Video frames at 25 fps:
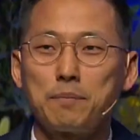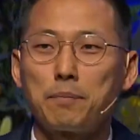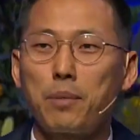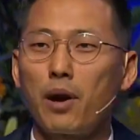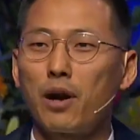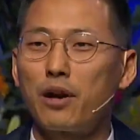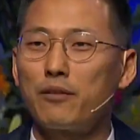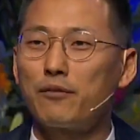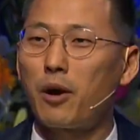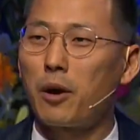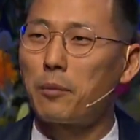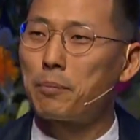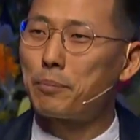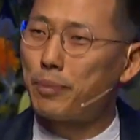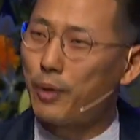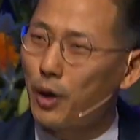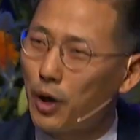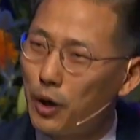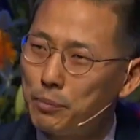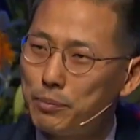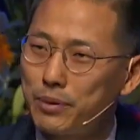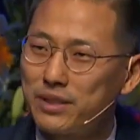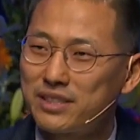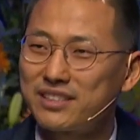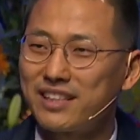part of our
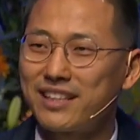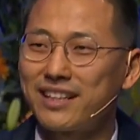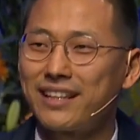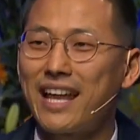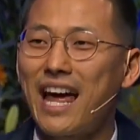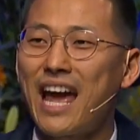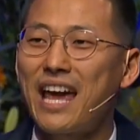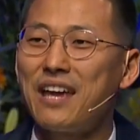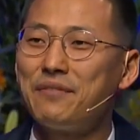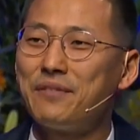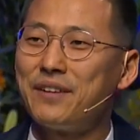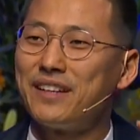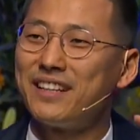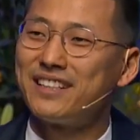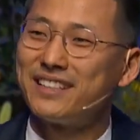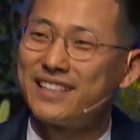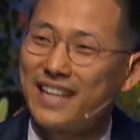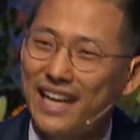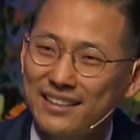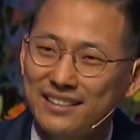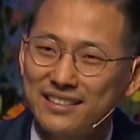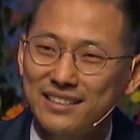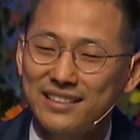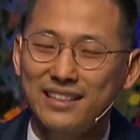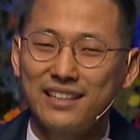purpose in life and
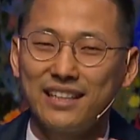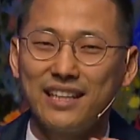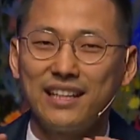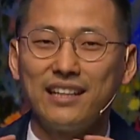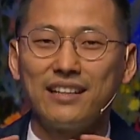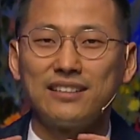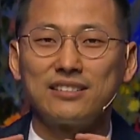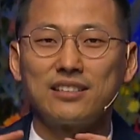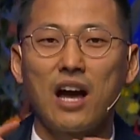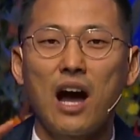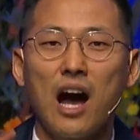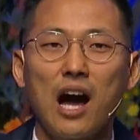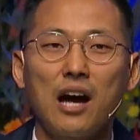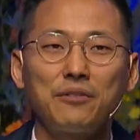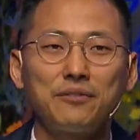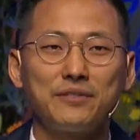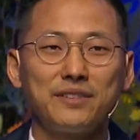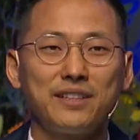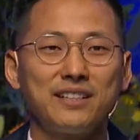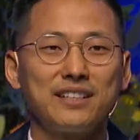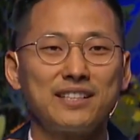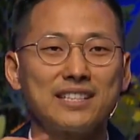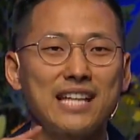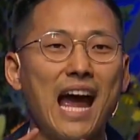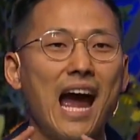destiny is
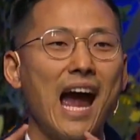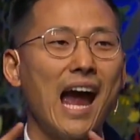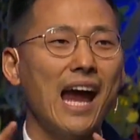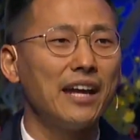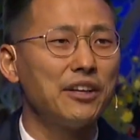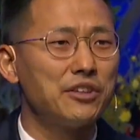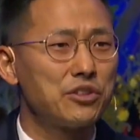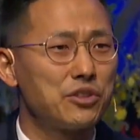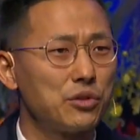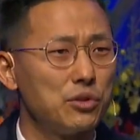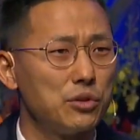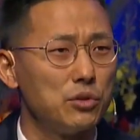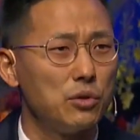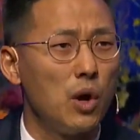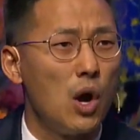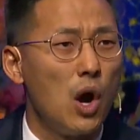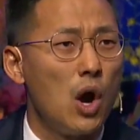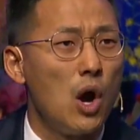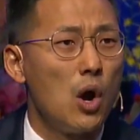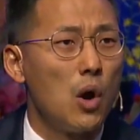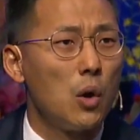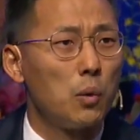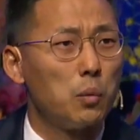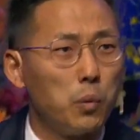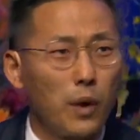often tied to
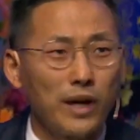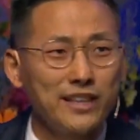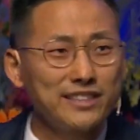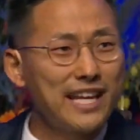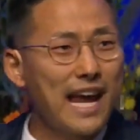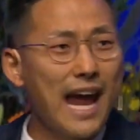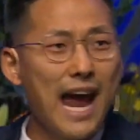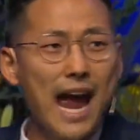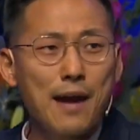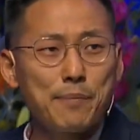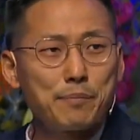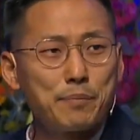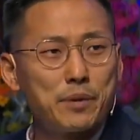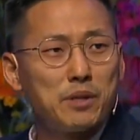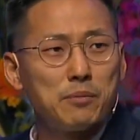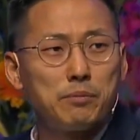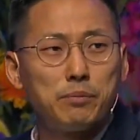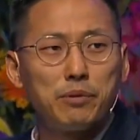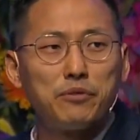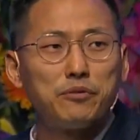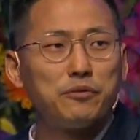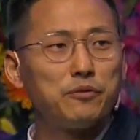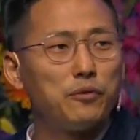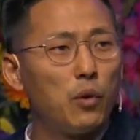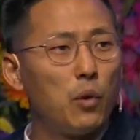what's happened
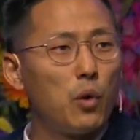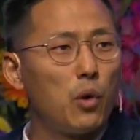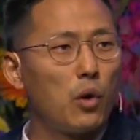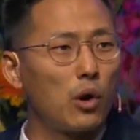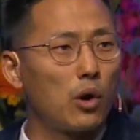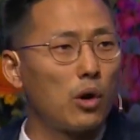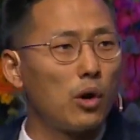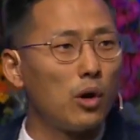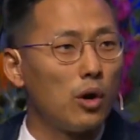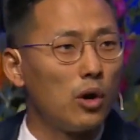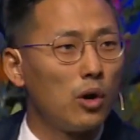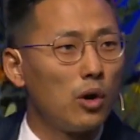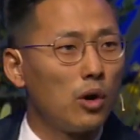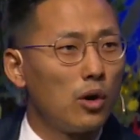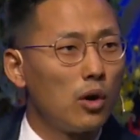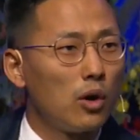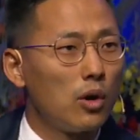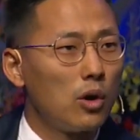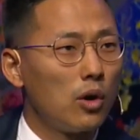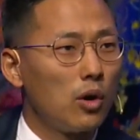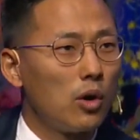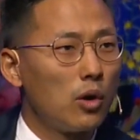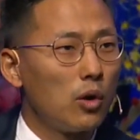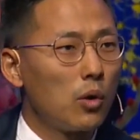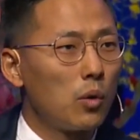before,
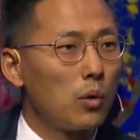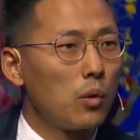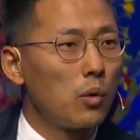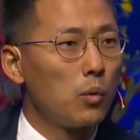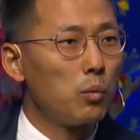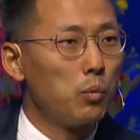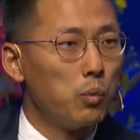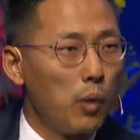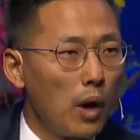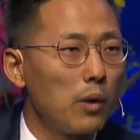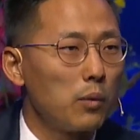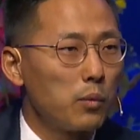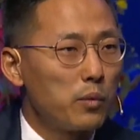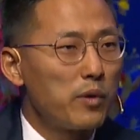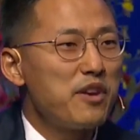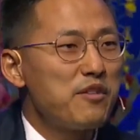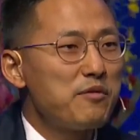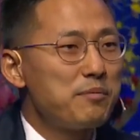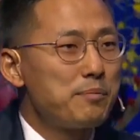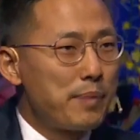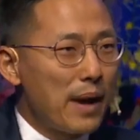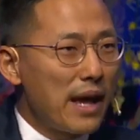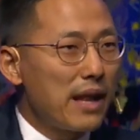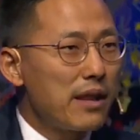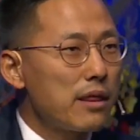what
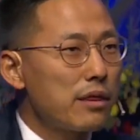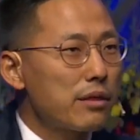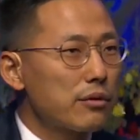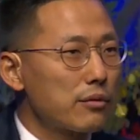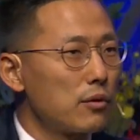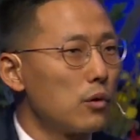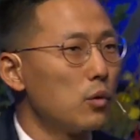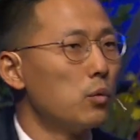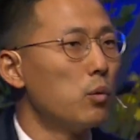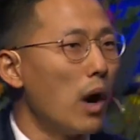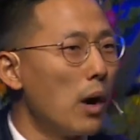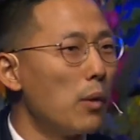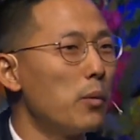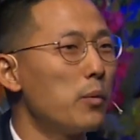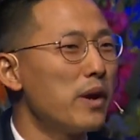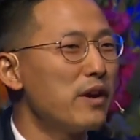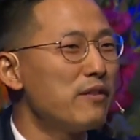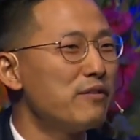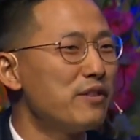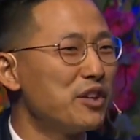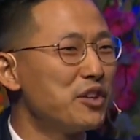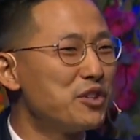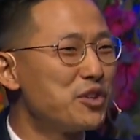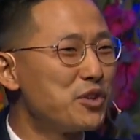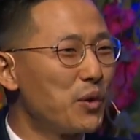we've been through, what
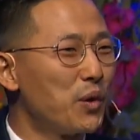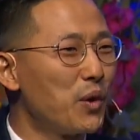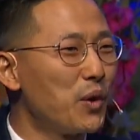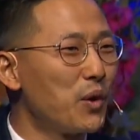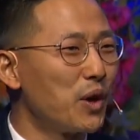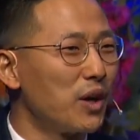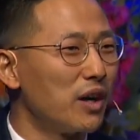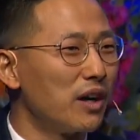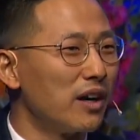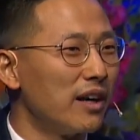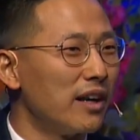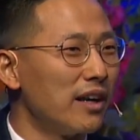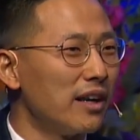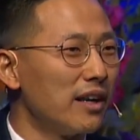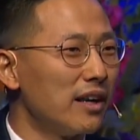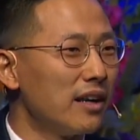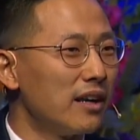we've endured.